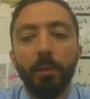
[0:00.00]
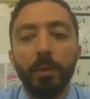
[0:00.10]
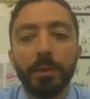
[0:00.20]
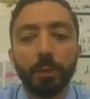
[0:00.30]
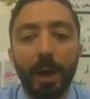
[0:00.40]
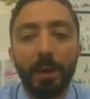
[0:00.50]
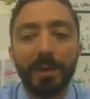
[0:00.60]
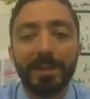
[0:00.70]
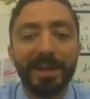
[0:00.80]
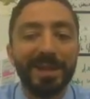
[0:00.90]
which is why
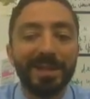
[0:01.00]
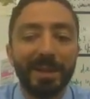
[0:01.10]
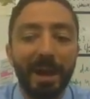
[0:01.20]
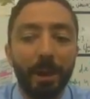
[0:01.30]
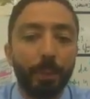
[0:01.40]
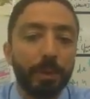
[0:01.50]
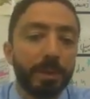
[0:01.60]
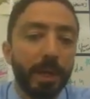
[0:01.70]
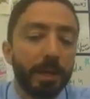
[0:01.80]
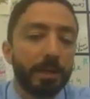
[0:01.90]
we say it is not
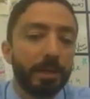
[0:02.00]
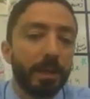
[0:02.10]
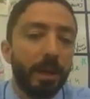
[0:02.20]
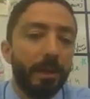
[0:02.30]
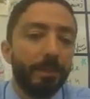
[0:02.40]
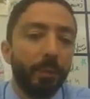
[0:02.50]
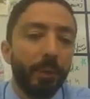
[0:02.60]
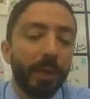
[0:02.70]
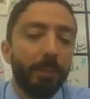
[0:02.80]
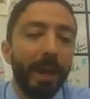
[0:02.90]
precise.
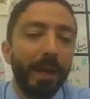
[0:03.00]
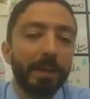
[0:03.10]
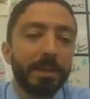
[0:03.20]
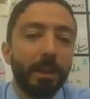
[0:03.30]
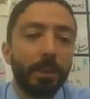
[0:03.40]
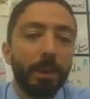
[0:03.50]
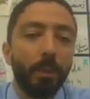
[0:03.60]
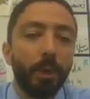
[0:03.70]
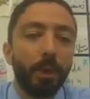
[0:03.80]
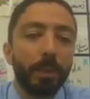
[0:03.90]
We can make this number
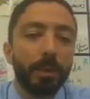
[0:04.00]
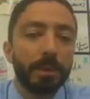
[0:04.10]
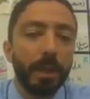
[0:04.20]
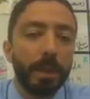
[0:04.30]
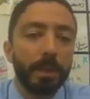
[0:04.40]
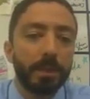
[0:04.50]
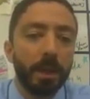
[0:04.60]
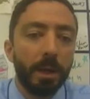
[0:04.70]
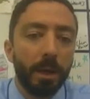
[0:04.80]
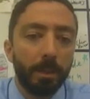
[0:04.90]
more precise
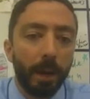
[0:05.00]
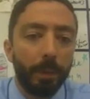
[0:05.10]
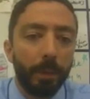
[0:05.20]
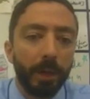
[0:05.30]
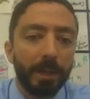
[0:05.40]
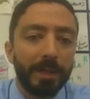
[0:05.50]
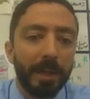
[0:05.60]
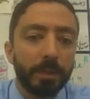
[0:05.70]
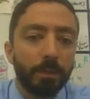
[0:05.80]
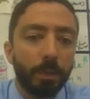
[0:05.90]
by putting a
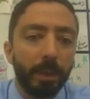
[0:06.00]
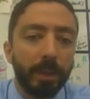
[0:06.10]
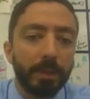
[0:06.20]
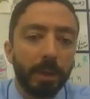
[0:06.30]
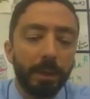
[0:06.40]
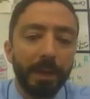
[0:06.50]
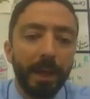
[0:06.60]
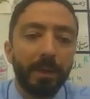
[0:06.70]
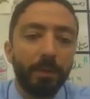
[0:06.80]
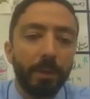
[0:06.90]
decimal place on the
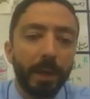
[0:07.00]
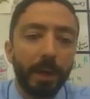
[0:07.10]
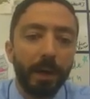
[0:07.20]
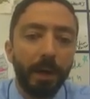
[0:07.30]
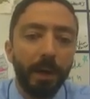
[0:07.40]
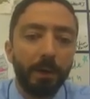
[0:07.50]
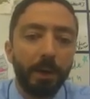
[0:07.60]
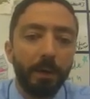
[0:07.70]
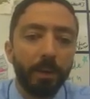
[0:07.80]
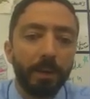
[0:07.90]
end. If we make it
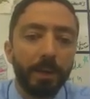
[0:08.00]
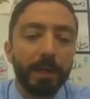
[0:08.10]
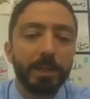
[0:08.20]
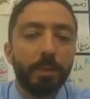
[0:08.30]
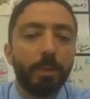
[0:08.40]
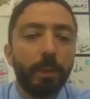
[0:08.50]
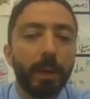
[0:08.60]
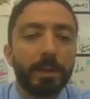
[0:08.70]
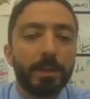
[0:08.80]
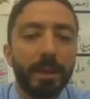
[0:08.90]
100 with a decimal
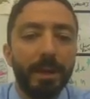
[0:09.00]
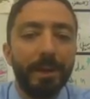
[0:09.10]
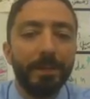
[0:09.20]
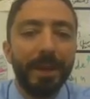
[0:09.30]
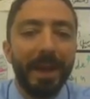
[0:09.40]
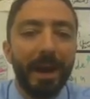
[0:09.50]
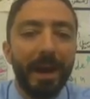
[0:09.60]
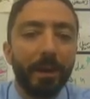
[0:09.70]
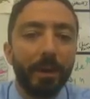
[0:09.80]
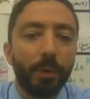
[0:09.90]
place,
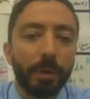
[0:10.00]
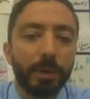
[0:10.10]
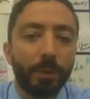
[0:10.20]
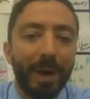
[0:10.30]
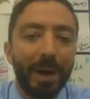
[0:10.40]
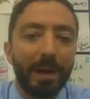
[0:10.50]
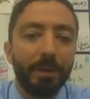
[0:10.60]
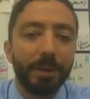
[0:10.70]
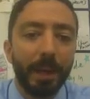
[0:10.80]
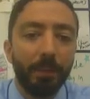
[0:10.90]
now in order to
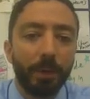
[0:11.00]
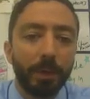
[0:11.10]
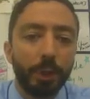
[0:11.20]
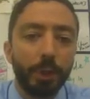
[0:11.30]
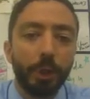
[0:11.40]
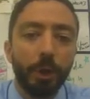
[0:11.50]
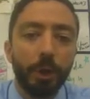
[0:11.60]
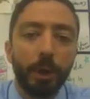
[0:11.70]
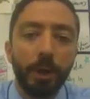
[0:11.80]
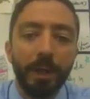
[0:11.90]
round and we're
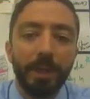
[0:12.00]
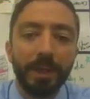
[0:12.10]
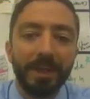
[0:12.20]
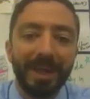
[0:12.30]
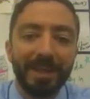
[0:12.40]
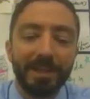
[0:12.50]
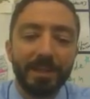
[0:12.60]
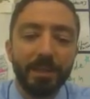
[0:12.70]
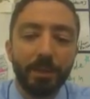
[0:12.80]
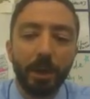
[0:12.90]
sure that that
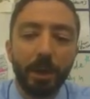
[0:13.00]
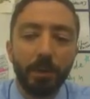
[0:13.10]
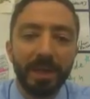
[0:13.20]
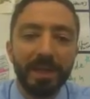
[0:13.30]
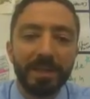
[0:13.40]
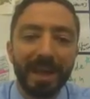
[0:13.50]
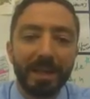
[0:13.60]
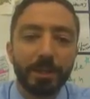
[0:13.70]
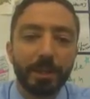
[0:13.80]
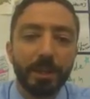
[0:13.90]
0 is
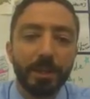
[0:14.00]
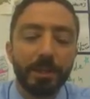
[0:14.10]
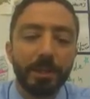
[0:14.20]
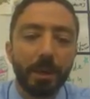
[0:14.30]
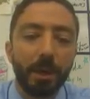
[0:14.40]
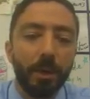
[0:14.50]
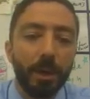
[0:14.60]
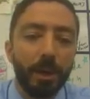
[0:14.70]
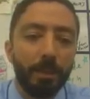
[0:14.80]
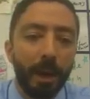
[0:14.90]
actually a 0,
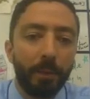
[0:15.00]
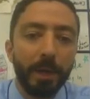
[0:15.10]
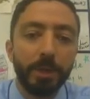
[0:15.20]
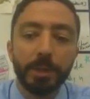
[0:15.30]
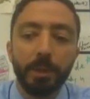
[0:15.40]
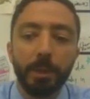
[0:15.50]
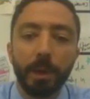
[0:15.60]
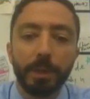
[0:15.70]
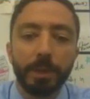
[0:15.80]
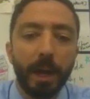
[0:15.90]
my range is going to be
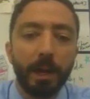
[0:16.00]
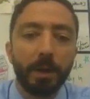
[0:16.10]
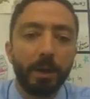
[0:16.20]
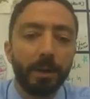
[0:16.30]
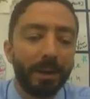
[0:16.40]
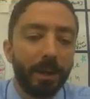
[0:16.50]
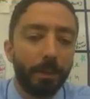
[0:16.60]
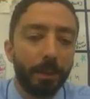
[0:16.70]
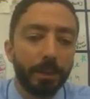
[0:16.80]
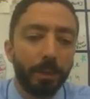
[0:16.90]
much tighter. The
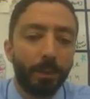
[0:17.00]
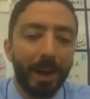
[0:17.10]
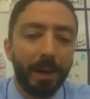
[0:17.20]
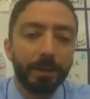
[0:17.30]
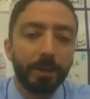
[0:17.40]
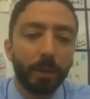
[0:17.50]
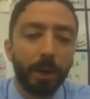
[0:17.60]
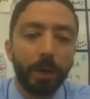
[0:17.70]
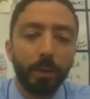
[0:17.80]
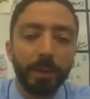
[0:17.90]
numbers that would round to
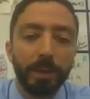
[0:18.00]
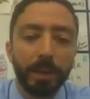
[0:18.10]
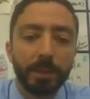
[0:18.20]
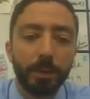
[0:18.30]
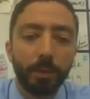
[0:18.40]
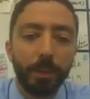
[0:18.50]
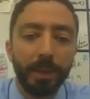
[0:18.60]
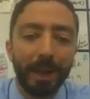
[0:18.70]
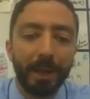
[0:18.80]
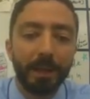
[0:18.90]
100 with the decimal would be
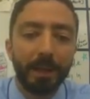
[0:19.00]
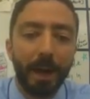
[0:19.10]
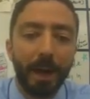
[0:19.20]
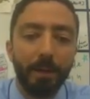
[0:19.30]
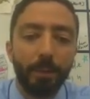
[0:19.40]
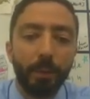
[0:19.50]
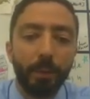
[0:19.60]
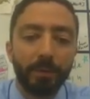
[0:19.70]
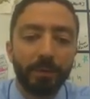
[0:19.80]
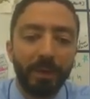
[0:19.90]

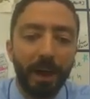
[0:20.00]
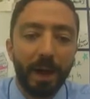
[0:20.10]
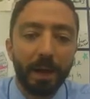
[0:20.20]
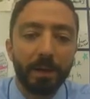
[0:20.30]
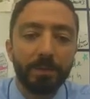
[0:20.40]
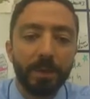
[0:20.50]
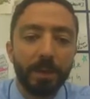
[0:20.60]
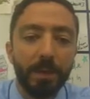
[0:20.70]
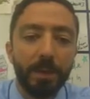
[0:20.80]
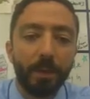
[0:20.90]
99.5,
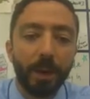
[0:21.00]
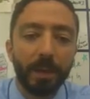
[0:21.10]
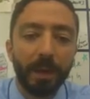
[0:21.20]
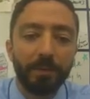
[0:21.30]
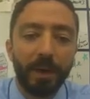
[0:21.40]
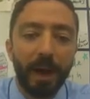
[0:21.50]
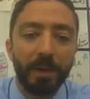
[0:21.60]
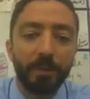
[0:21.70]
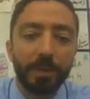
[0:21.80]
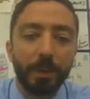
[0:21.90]
right? That
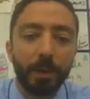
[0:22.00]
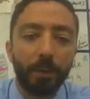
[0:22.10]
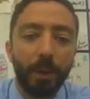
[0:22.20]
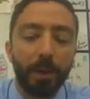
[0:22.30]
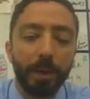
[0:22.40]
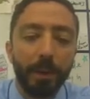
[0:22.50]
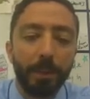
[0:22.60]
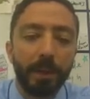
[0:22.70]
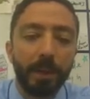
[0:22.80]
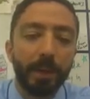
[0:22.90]
5 would tell me to round
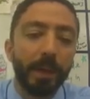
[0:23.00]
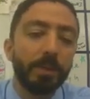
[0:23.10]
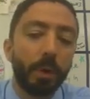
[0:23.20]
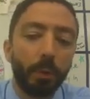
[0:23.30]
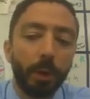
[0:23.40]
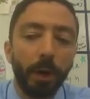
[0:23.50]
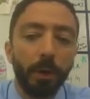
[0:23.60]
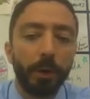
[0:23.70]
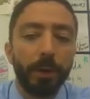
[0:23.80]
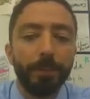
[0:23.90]
up, and then we get to our
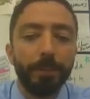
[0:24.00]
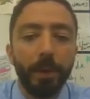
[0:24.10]
100,